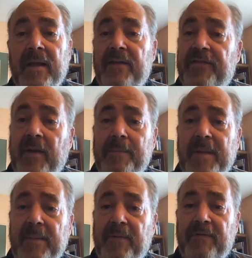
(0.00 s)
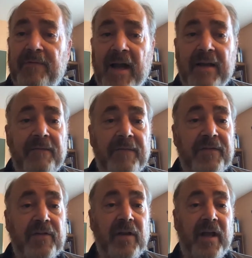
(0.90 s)
Some people find
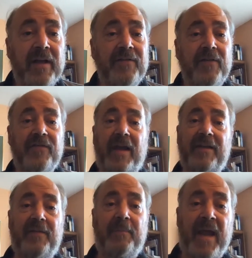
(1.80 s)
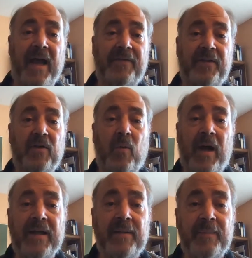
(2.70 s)
physical exercise a path to
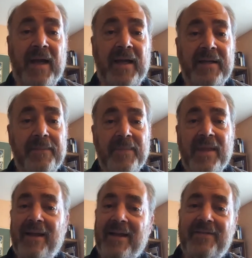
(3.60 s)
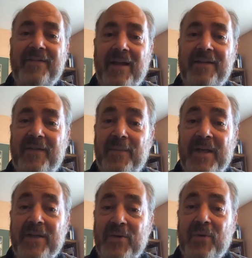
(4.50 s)
quiet the mind. It's nice to
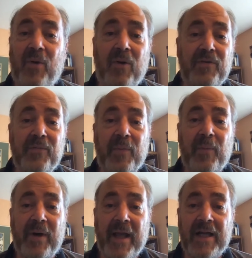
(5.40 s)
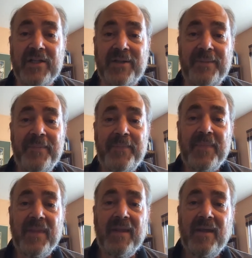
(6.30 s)
meet two goals with one action.
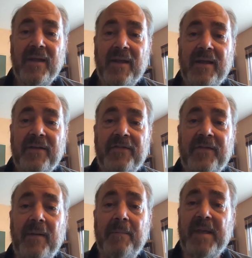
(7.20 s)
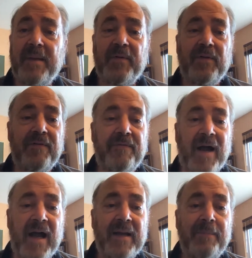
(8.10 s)
Some people
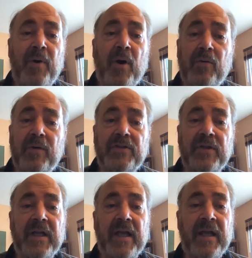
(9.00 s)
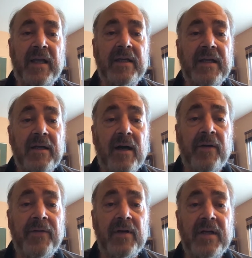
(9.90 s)
find poetry and
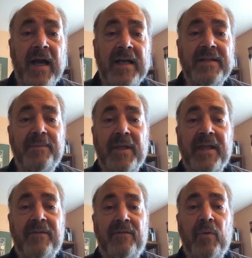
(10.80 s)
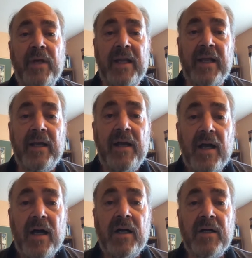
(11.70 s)
other contemplative reading
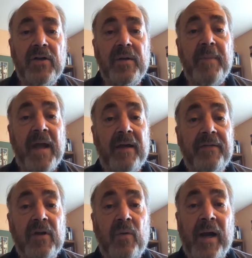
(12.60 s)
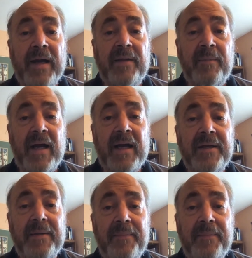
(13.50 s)
a good path to quiet the mind.